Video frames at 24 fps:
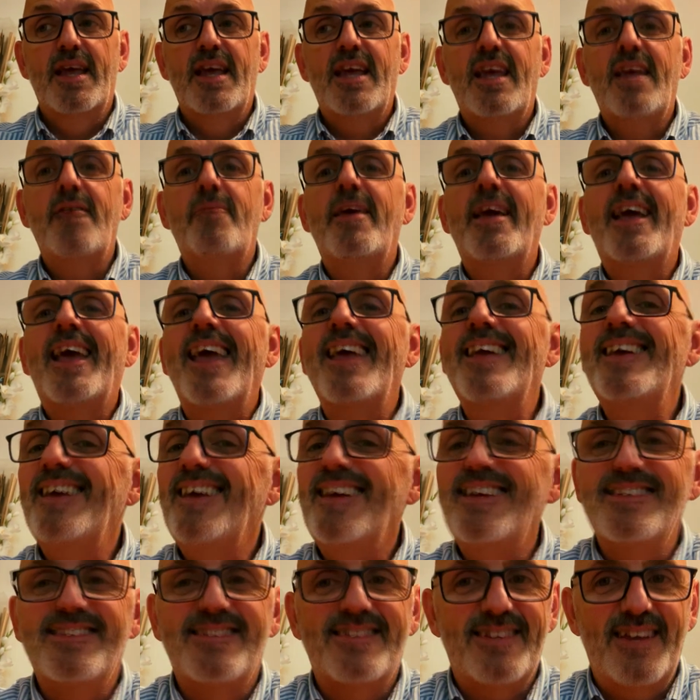He became
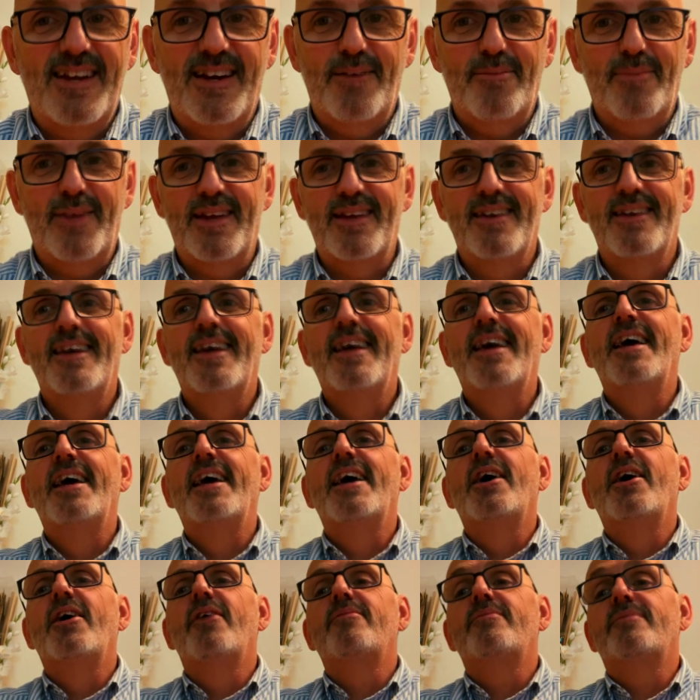his enemy.
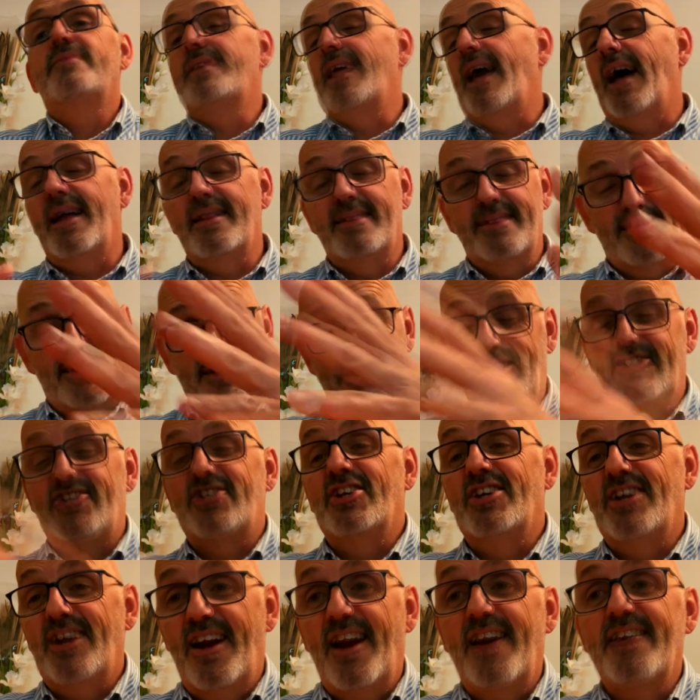And the
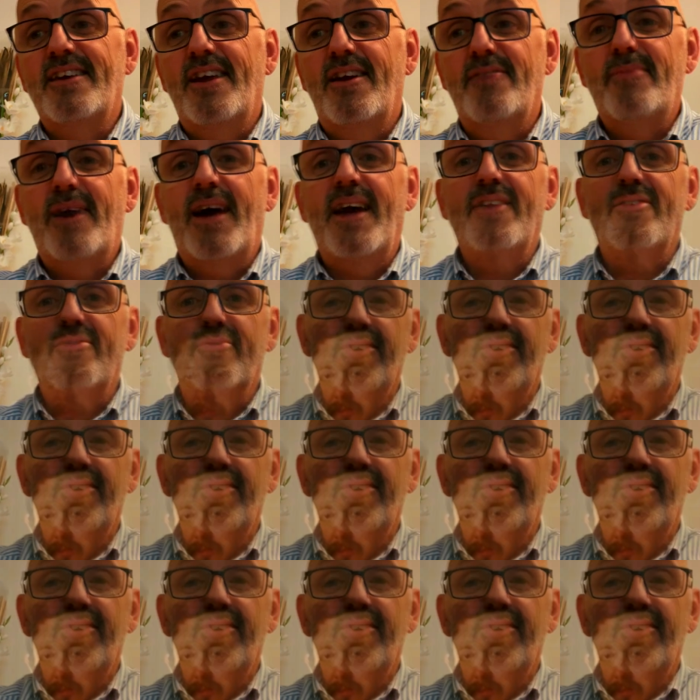General Narváez